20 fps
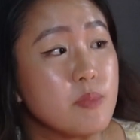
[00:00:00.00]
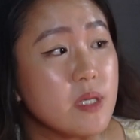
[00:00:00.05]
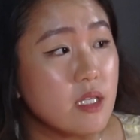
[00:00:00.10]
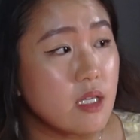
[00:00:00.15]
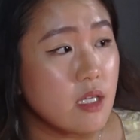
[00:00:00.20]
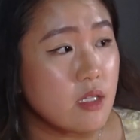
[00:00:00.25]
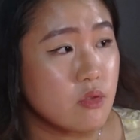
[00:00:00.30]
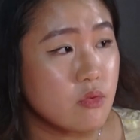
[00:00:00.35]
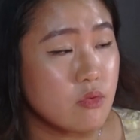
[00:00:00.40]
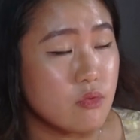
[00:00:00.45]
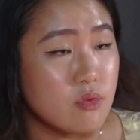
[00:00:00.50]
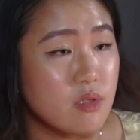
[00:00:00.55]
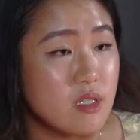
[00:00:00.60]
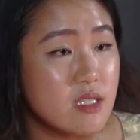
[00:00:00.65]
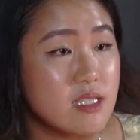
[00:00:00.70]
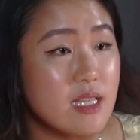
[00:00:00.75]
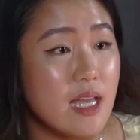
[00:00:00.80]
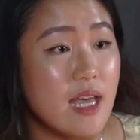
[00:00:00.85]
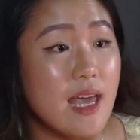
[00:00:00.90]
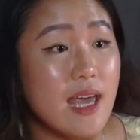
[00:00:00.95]
speaking to?
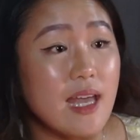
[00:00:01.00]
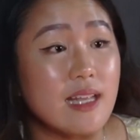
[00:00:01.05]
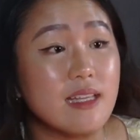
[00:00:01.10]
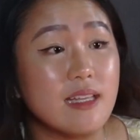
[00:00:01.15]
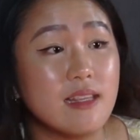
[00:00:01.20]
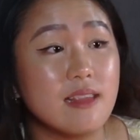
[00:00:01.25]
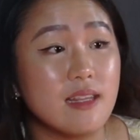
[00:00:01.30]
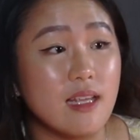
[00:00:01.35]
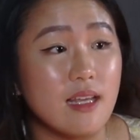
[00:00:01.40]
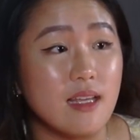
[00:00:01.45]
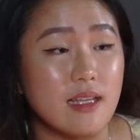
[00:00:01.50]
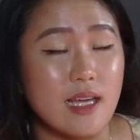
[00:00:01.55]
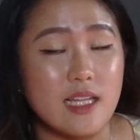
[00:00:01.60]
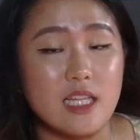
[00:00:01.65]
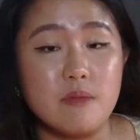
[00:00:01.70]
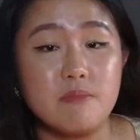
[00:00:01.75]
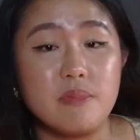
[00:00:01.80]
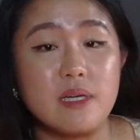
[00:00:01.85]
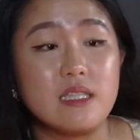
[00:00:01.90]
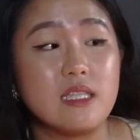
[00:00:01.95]
Is there anything,
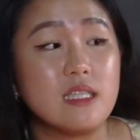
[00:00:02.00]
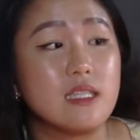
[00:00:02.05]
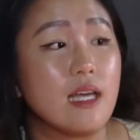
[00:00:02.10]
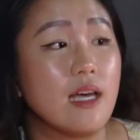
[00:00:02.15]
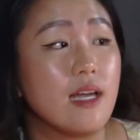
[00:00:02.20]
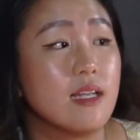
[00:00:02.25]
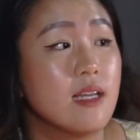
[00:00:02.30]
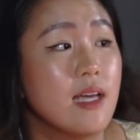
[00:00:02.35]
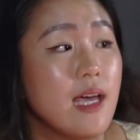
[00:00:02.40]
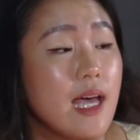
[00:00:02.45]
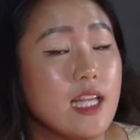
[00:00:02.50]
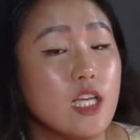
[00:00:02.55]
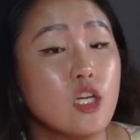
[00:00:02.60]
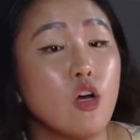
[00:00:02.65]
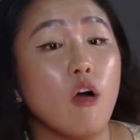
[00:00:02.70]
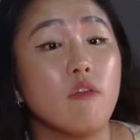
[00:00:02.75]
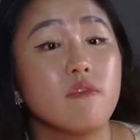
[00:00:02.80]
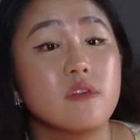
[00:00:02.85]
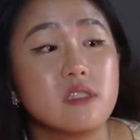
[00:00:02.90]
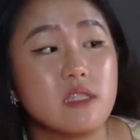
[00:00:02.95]
anybody that, any
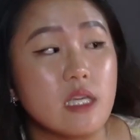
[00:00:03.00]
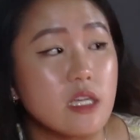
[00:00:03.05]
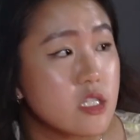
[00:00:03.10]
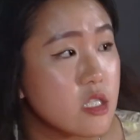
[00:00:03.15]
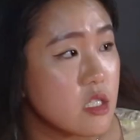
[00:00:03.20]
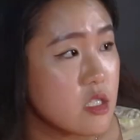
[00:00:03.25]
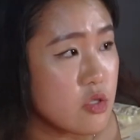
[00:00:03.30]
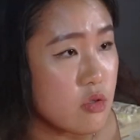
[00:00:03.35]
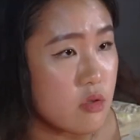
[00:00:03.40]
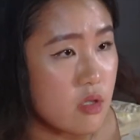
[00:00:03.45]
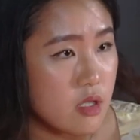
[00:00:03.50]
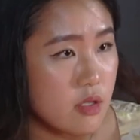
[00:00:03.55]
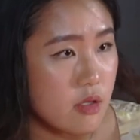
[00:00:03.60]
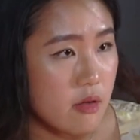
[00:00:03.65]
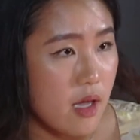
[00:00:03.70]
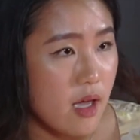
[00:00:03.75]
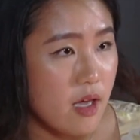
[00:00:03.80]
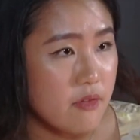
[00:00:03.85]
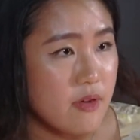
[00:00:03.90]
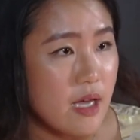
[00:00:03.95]
conversations you need
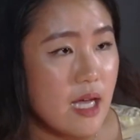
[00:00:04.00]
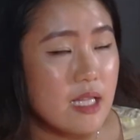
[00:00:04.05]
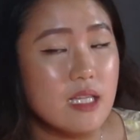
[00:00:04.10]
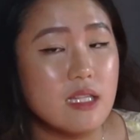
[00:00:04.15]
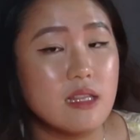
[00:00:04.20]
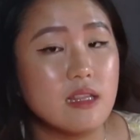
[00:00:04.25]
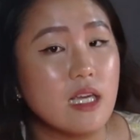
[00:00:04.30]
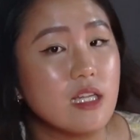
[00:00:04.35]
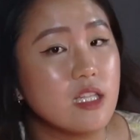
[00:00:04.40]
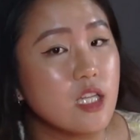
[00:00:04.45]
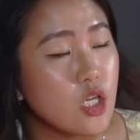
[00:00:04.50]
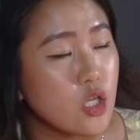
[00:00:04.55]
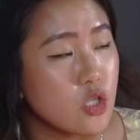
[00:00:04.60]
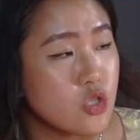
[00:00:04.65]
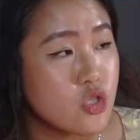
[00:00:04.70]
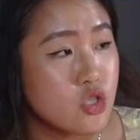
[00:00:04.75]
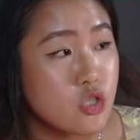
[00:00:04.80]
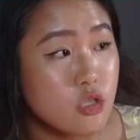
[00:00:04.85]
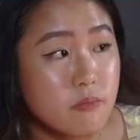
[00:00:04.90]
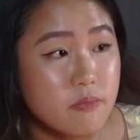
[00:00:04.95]
to have? Anything that you
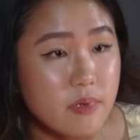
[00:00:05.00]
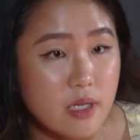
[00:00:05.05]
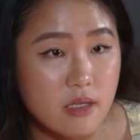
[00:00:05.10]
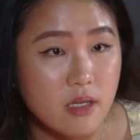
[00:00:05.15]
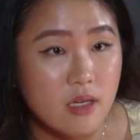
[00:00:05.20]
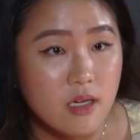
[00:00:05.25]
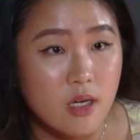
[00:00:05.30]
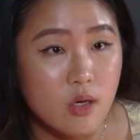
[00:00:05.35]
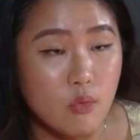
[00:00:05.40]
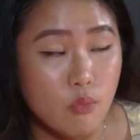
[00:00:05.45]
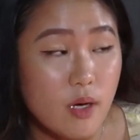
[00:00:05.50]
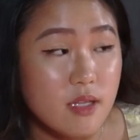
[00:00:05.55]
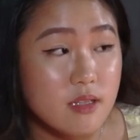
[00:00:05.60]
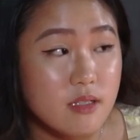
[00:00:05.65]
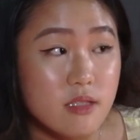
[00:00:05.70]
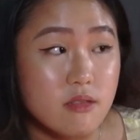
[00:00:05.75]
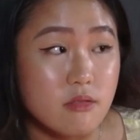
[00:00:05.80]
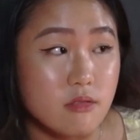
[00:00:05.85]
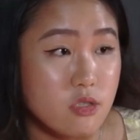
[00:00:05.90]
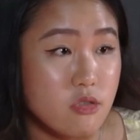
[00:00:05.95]
should be
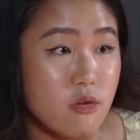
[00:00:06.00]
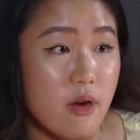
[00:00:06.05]
wanted to